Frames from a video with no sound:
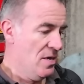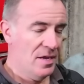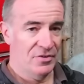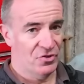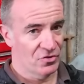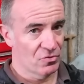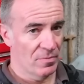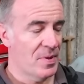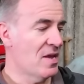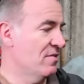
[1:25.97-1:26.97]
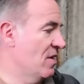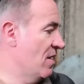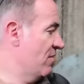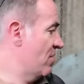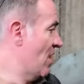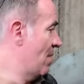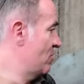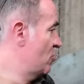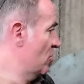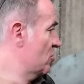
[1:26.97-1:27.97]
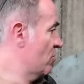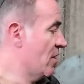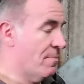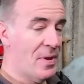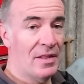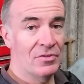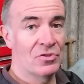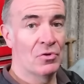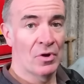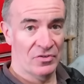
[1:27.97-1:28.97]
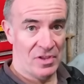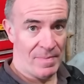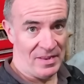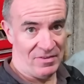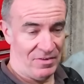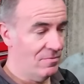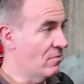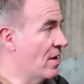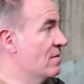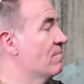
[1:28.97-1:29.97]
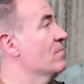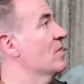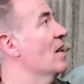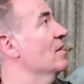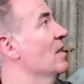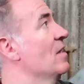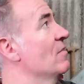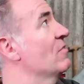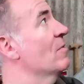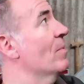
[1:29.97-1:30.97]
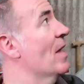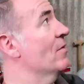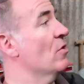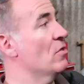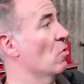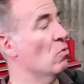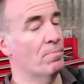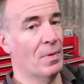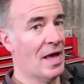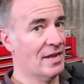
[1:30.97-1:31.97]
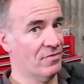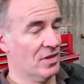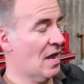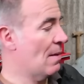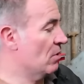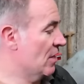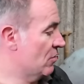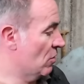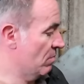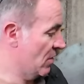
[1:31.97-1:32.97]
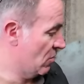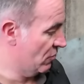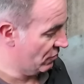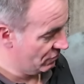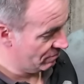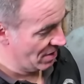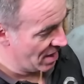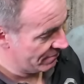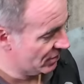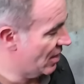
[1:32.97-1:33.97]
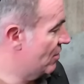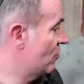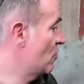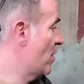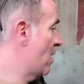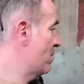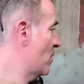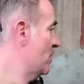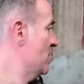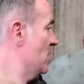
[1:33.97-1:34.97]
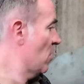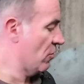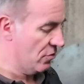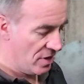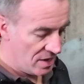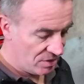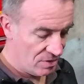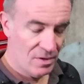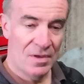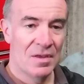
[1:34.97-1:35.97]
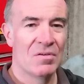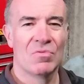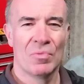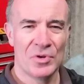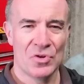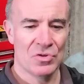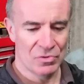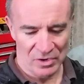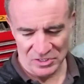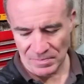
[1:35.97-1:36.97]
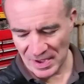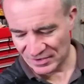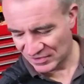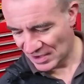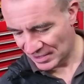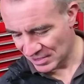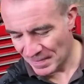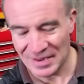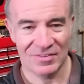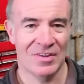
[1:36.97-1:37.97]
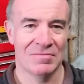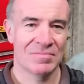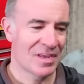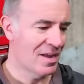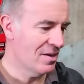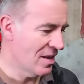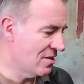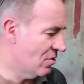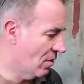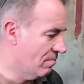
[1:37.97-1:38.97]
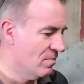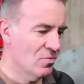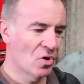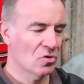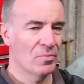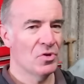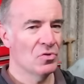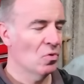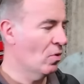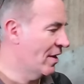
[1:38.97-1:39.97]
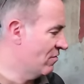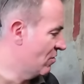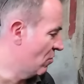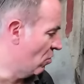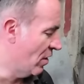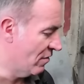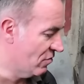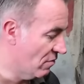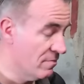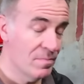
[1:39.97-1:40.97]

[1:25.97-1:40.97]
It's just going to be as it is. I'm just trying to paint the rusty bits, right? That is the plan. Now, the whole black of the cab will get done because I have to kind of do that, but underneath, we'll be doing the rusty bits and the bits that kind of need done. Not going to be doing the whole engine and all that stuff.